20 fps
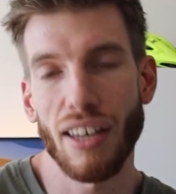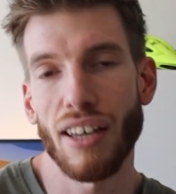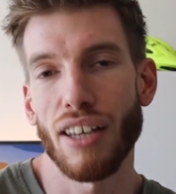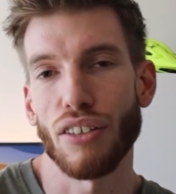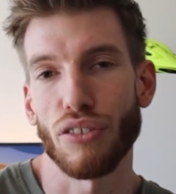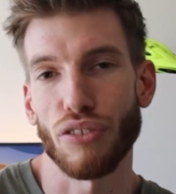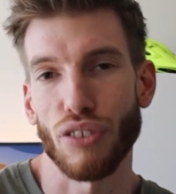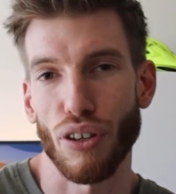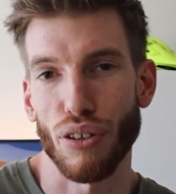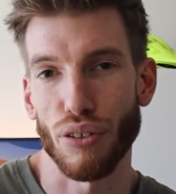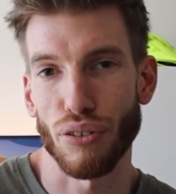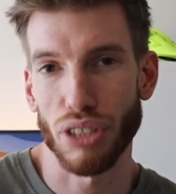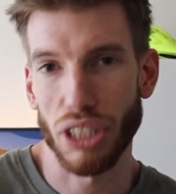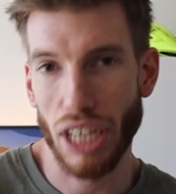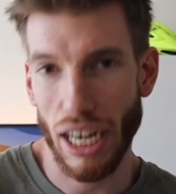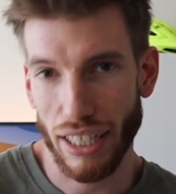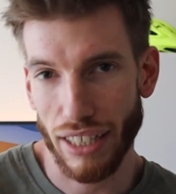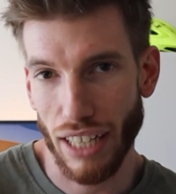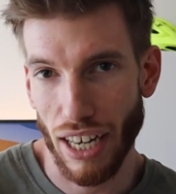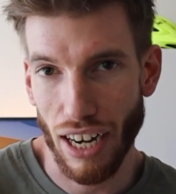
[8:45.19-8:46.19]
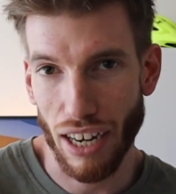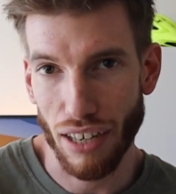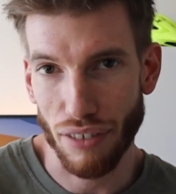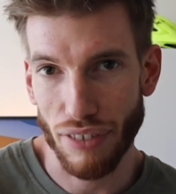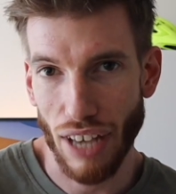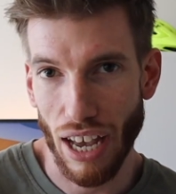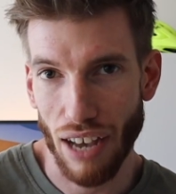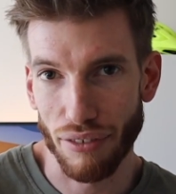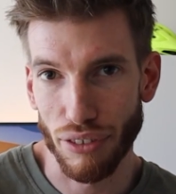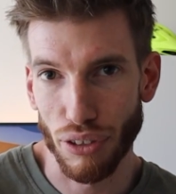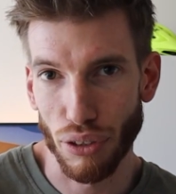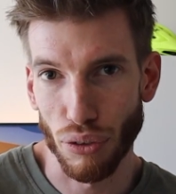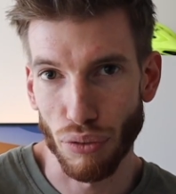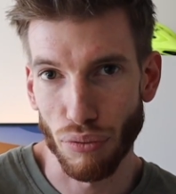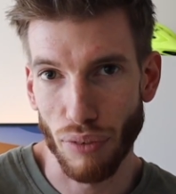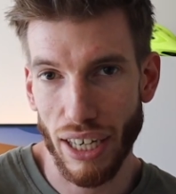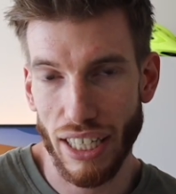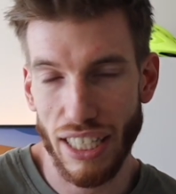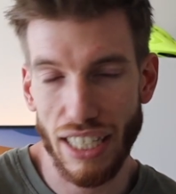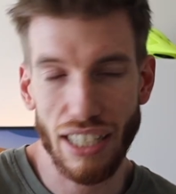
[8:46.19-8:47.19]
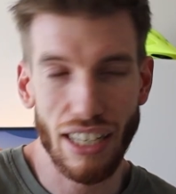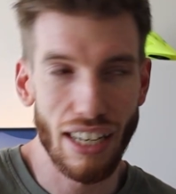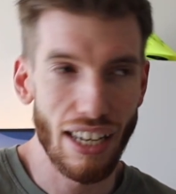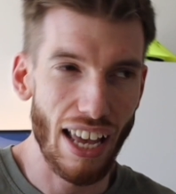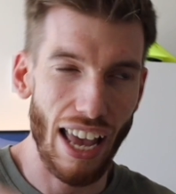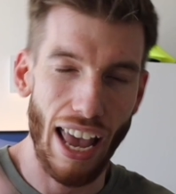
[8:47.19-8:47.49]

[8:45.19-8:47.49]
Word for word: So check that out if you haven't already.